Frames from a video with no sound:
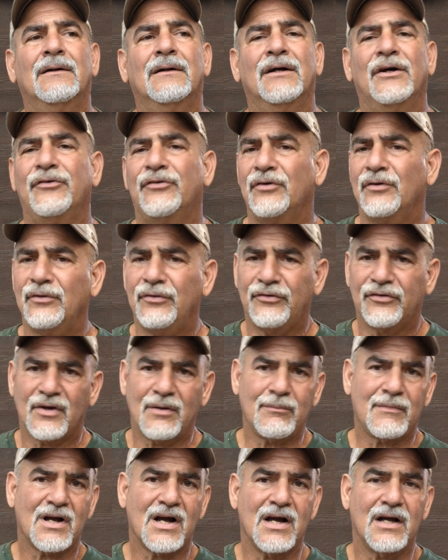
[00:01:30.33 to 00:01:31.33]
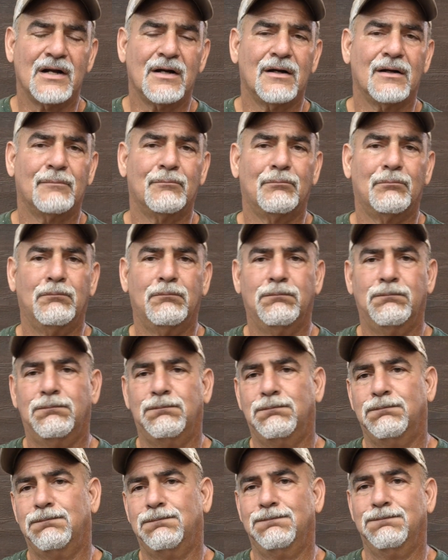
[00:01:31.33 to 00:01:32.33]
is there some kind of
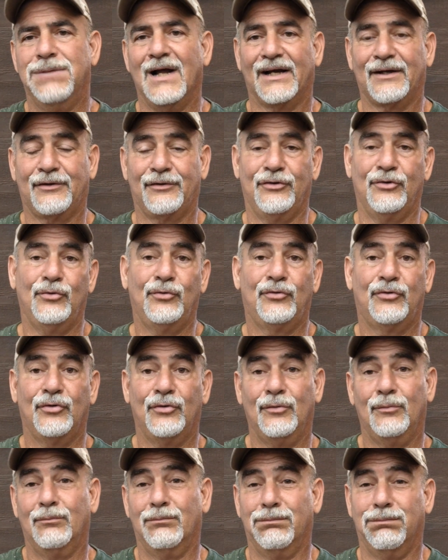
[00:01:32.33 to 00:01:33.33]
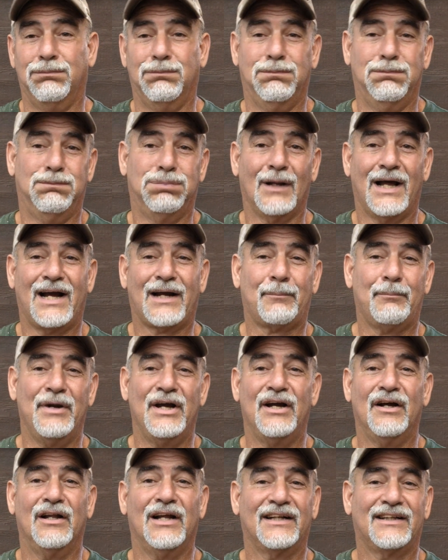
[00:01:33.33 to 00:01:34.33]
like YouTube
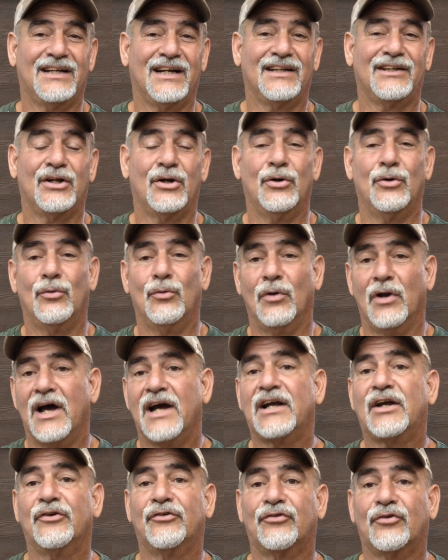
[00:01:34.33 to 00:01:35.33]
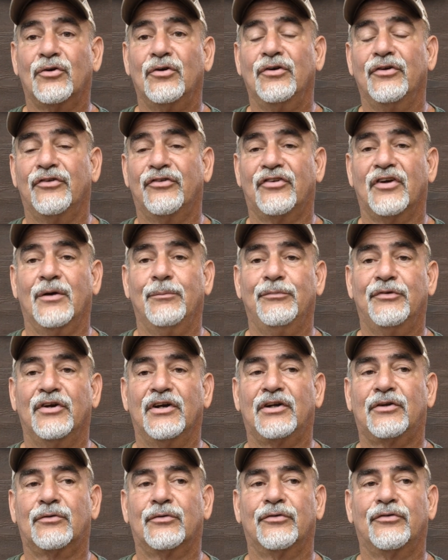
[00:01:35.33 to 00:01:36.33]
blackmail, like they don't like a certain
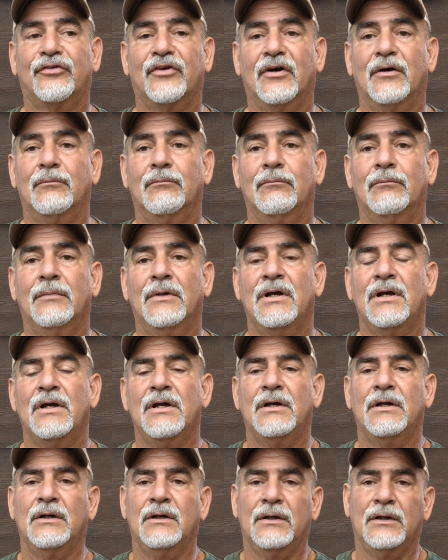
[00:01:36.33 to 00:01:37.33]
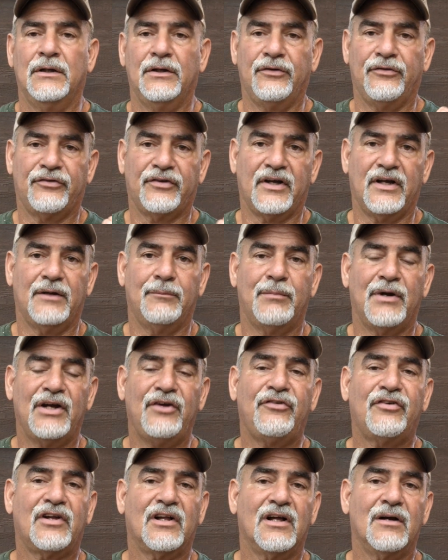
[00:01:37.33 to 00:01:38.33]
subject or something? He said,
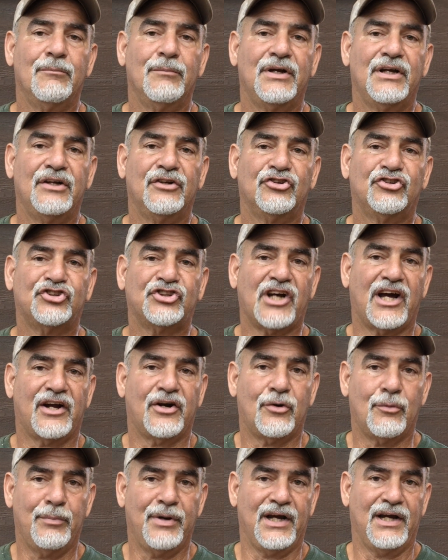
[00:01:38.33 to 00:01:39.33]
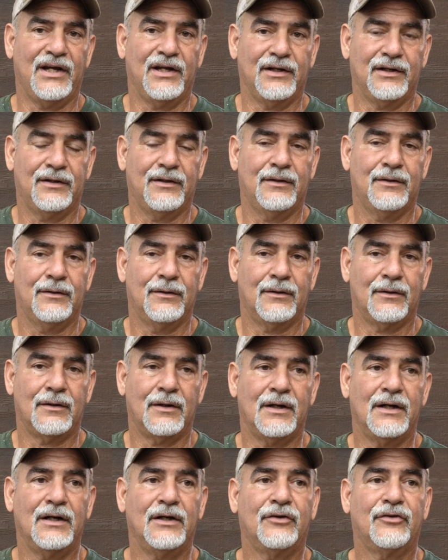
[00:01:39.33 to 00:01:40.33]
basically I'm being shadow banned, all
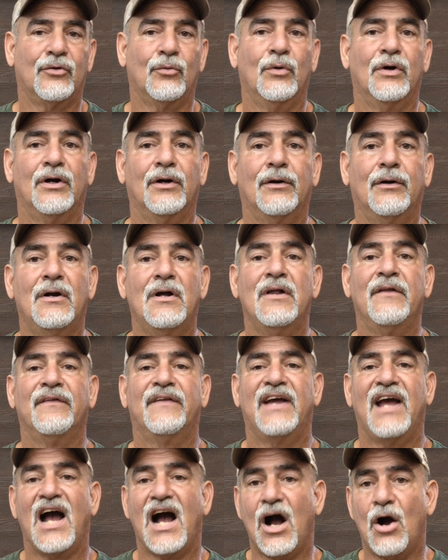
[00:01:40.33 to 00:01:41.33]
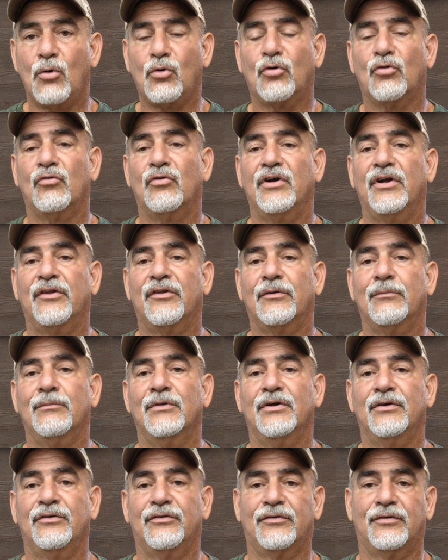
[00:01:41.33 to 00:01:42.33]
right, to where the algorithm
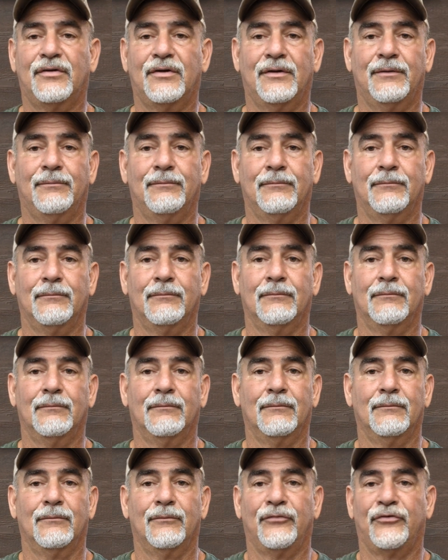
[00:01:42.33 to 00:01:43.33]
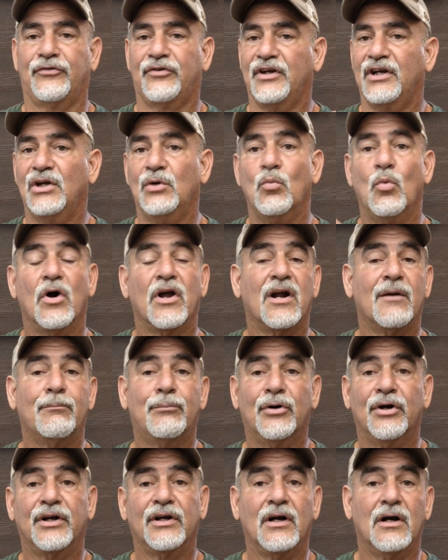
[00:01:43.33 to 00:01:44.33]
is seeing what I'm
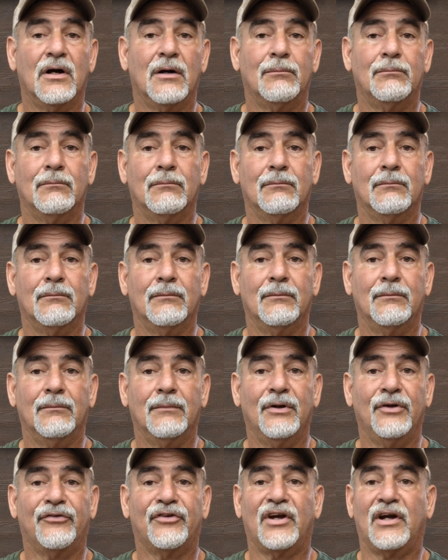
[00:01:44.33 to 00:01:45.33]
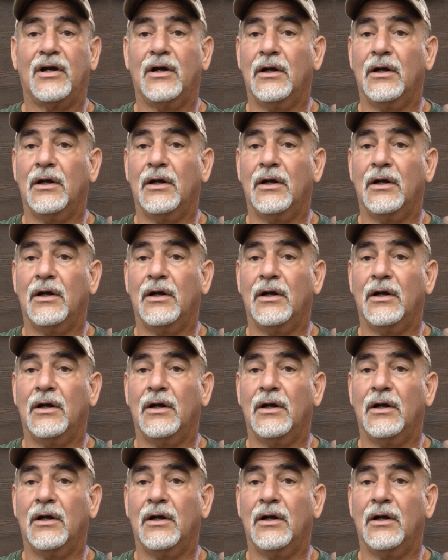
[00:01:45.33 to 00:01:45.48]
putting up. It's